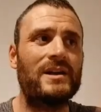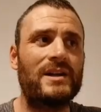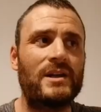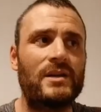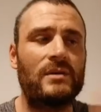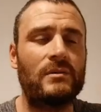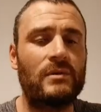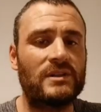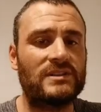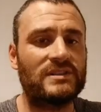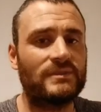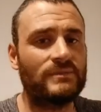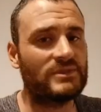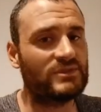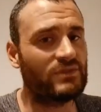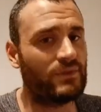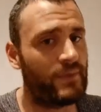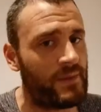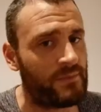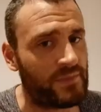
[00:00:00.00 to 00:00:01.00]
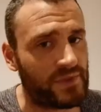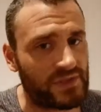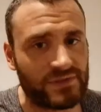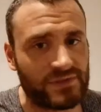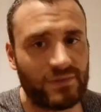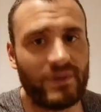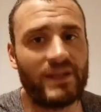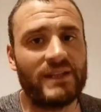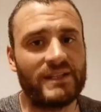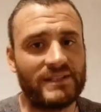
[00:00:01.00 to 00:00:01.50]
You also must remember as
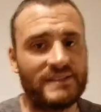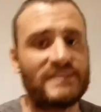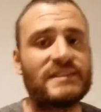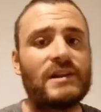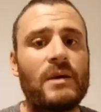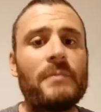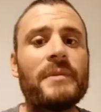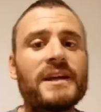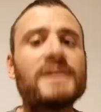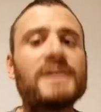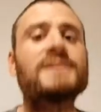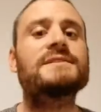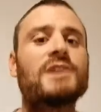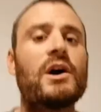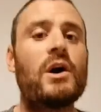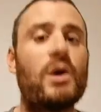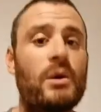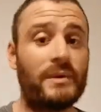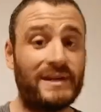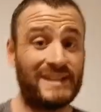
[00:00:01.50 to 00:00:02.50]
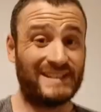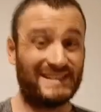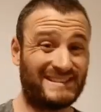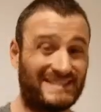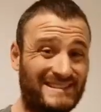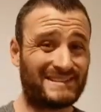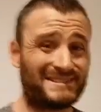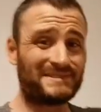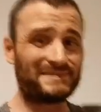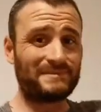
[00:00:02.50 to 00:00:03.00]
well, the stomach is
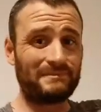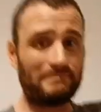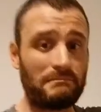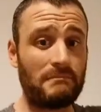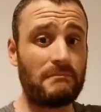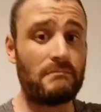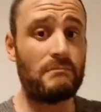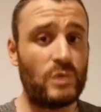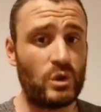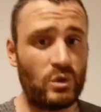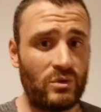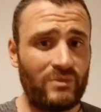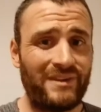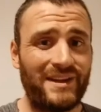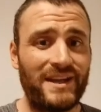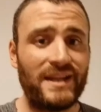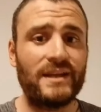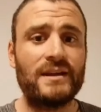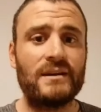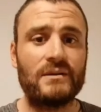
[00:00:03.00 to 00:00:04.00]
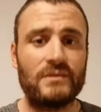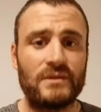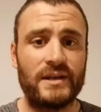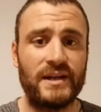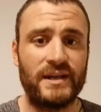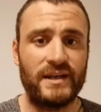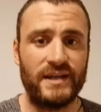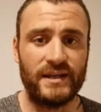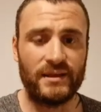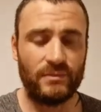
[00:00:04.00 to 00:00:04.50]
always moving,
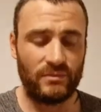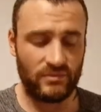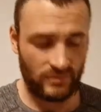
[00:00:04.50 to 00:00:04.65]
okay?